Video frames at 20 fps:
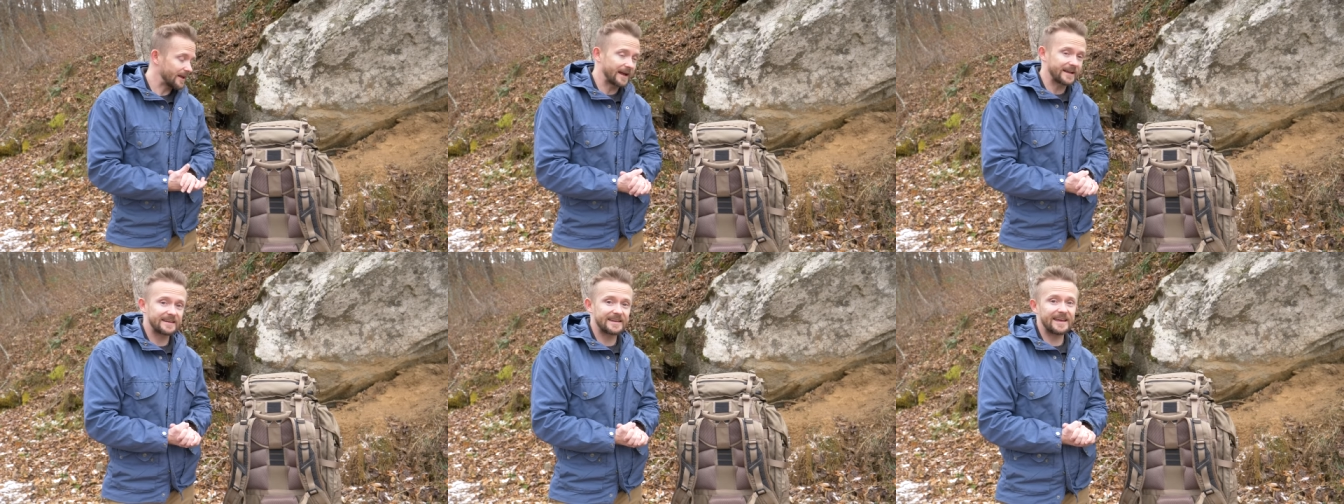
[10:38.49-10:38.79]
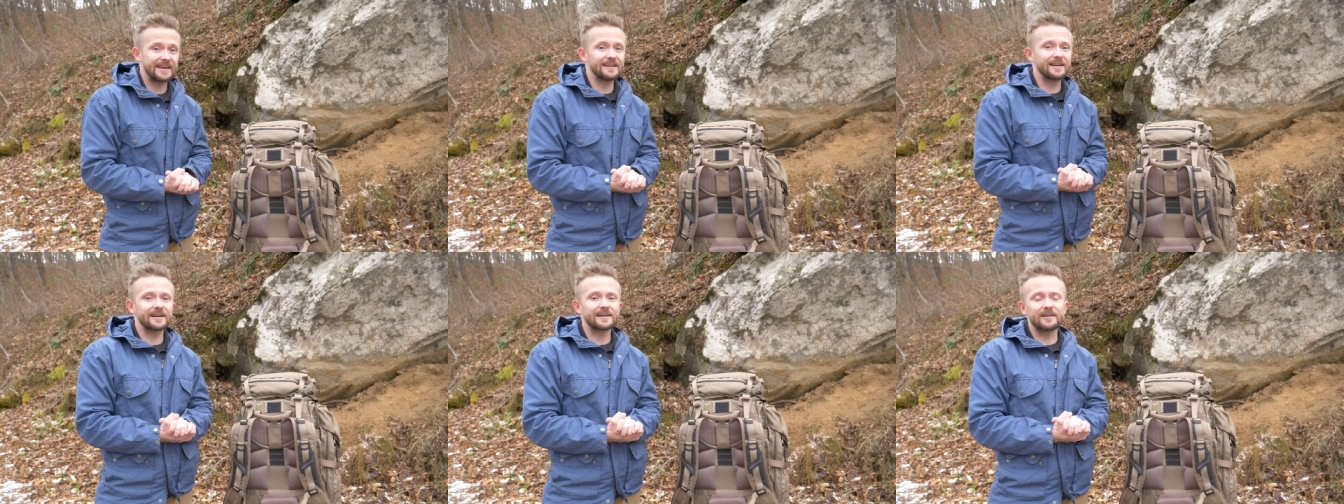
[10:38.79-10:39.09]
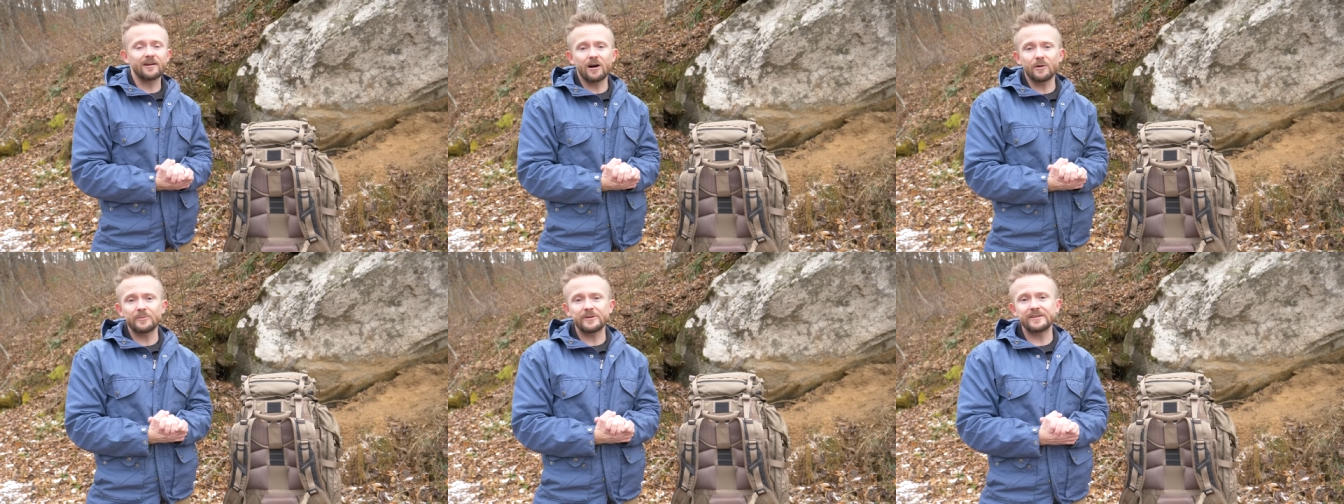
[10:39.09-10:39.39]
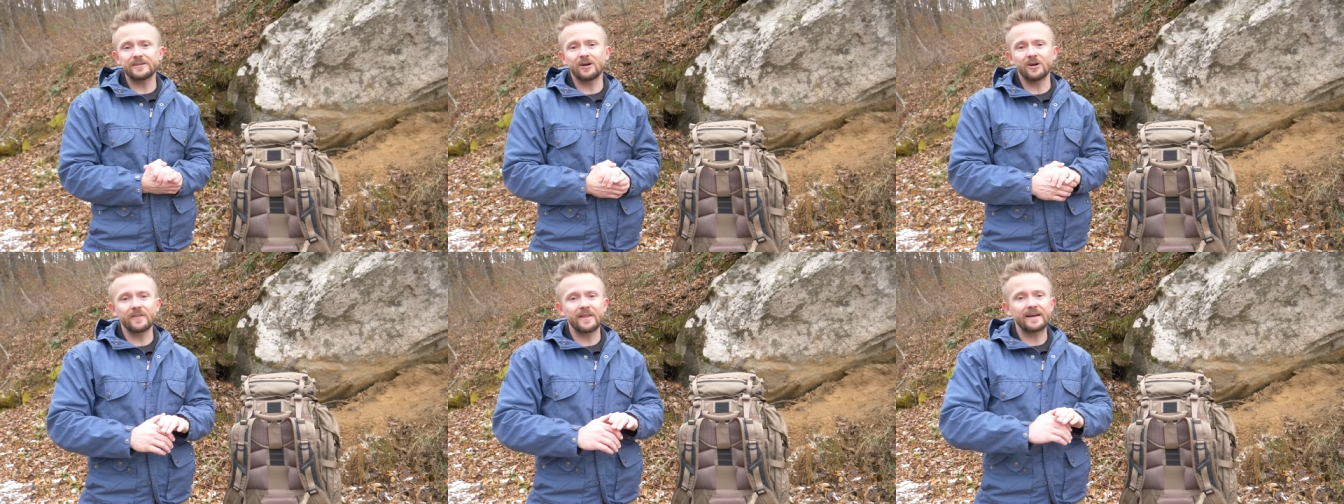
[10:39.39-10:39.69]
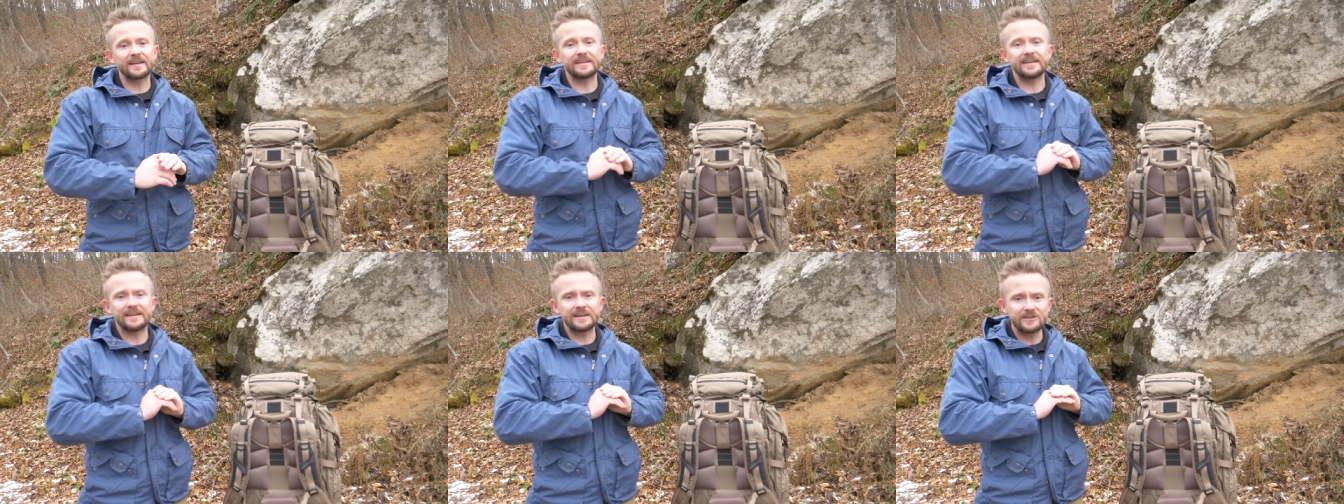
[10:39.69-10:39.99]
I cannot comment on
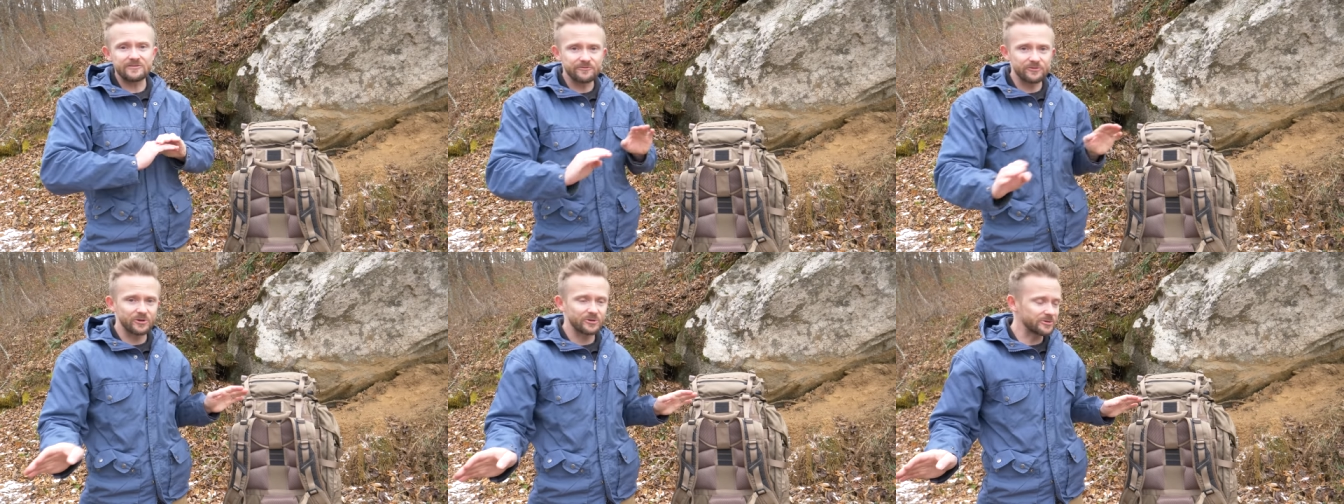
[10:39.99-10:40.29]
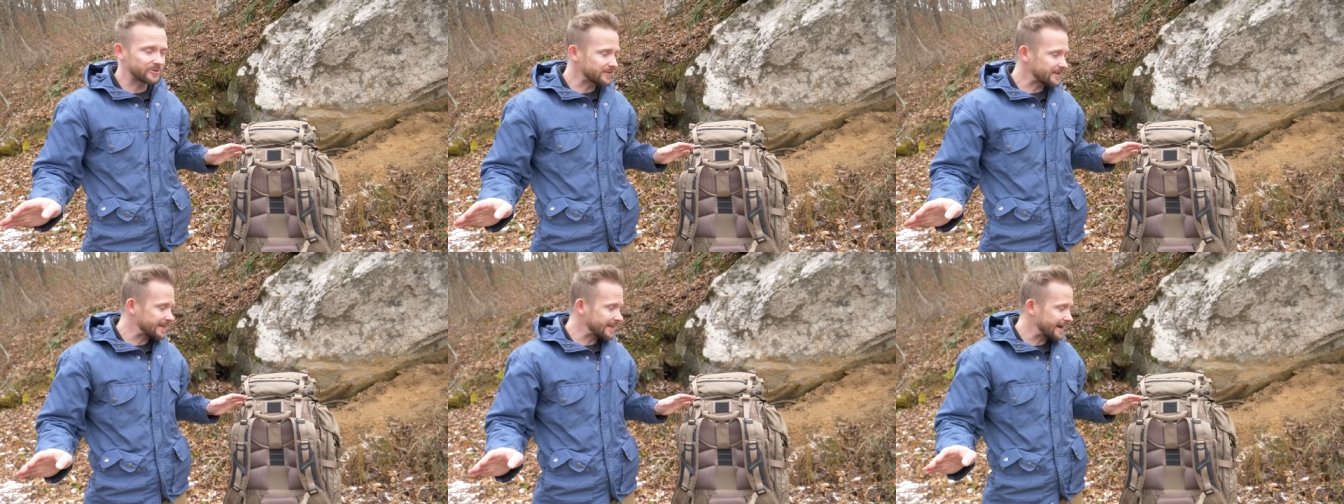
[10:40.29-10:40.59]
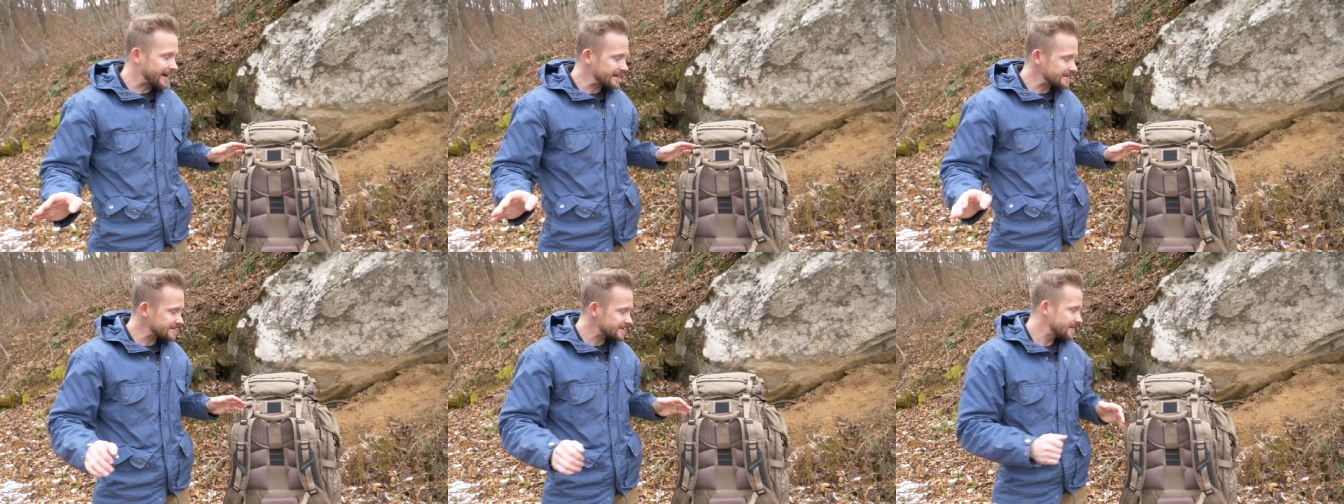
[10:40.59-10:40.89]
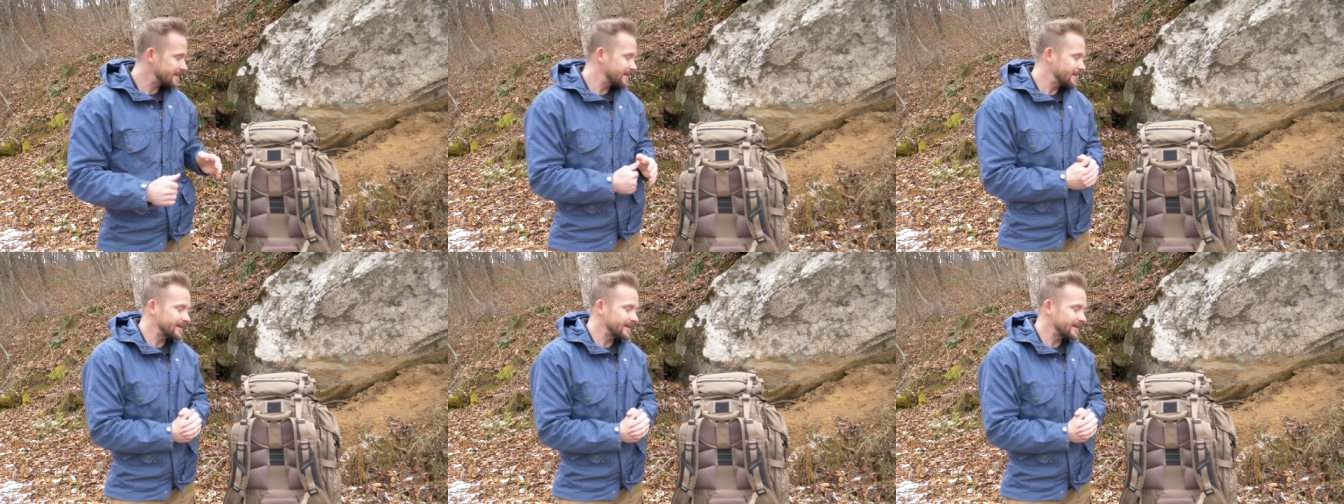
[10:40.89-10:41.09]
that any further than that.